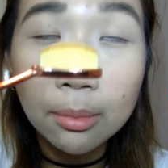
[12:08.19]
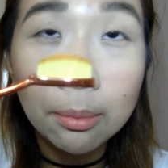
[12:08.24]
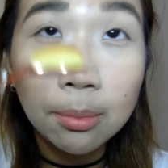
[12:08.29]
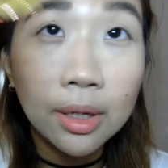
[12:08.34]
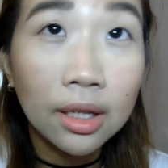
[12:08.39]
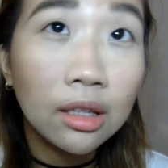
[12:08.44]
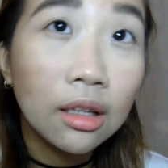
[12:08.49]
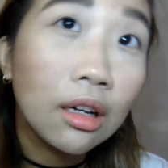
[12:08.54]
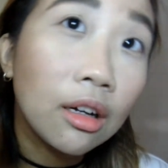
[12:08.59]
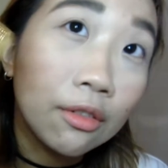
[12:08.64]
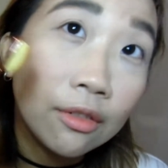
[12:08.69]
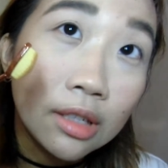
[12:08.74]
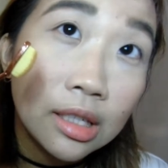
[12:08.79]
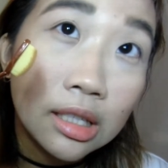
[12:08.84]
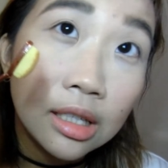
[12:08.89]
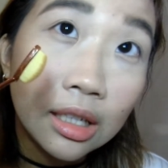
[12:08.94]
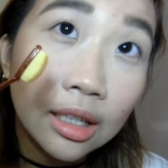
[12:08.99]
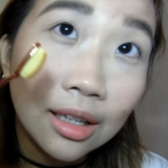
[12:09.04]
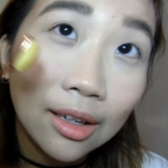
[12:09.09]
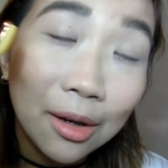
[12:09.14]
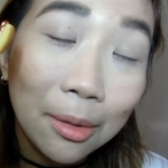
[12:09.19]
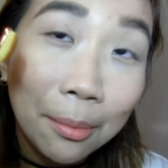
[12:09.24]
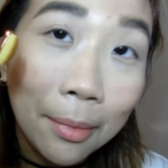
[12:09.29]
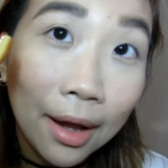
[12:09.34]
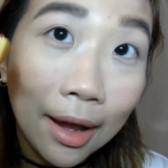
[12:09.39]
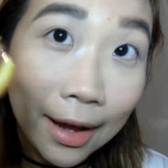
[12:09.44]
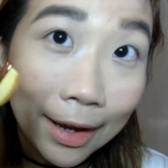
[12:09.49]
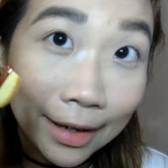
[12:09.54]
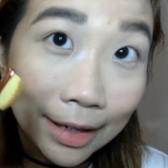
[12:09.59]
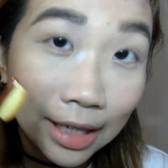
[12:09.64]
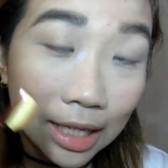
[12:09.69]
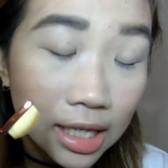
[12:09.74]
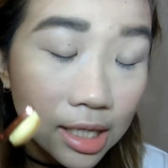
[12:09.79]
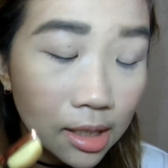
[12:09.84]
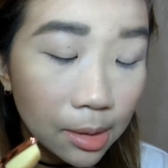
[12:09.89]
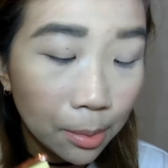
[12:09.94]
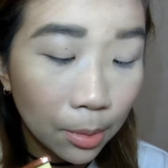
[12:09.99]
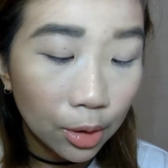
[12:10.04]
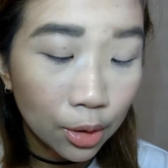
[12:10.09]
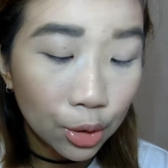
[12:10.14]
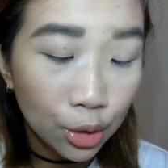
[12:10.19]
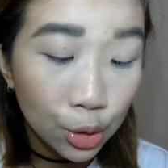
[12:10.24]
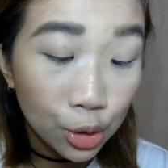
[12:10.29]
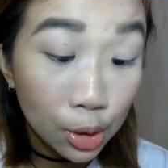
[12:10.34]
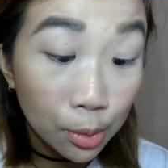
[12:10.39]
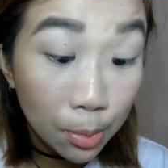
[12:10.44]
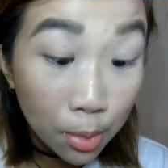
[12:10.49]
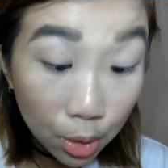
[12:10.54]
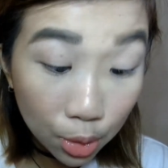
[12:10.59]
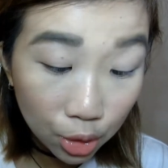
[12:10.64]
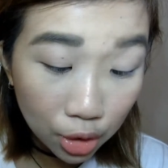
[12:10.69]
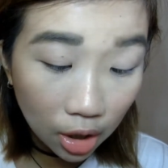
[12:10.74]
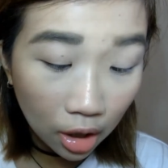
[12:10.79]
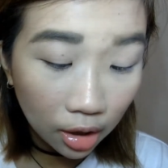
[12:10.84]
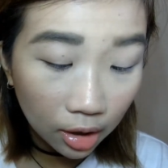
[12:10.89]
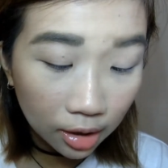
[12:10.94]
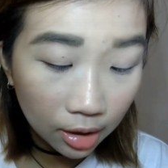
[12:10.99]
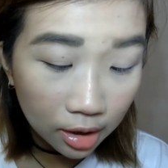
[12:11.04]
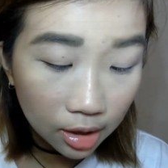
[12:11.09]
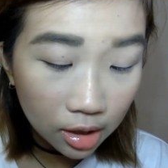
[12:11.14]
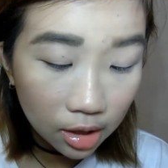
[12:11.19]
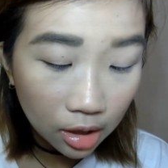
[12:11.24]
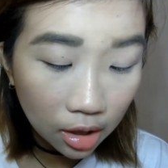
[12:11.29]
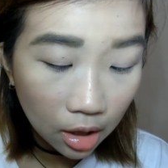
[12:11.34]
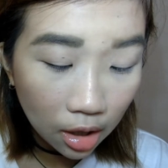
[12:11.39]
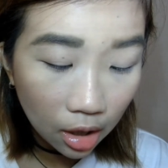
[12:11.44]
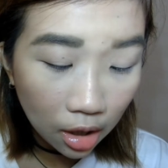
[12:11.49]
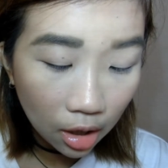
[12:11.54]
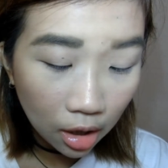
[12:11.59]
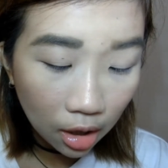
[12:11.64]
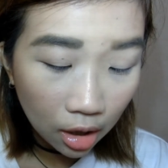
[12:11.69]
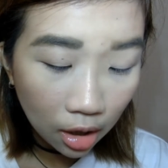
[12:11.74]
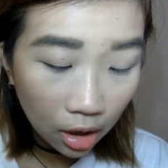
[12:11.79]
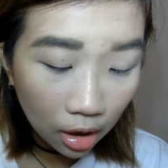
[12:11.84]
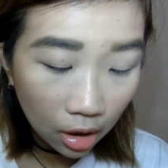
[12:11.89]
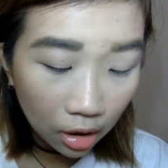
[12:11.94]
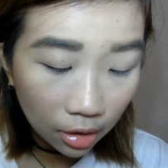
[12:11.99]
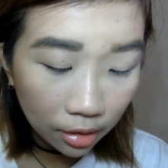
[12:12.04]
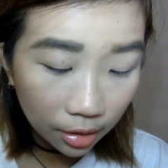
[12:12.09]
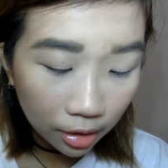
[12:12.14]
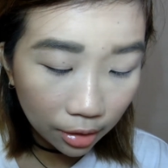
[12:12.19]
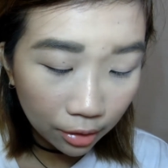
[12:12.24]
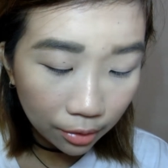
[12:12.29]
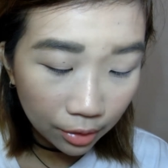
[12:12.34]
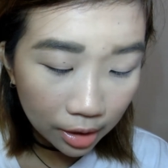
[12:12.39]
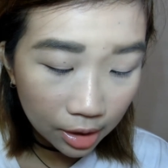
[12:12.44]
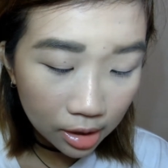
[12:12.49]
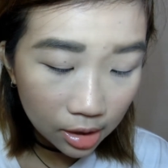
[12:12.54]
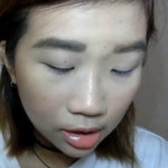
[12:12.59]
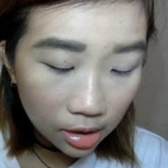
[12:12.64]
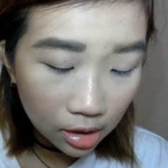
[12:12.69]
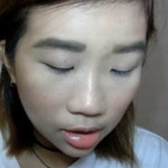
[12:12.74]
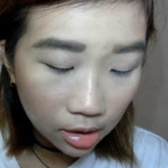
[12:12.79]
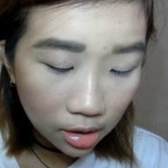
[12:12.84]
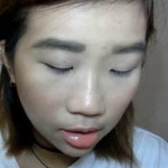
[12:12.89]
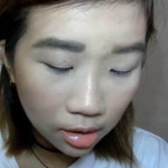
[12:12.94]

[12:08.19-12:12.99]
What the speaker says: But obviously on my eyelids, I'm going to use milk chocolate on the crease.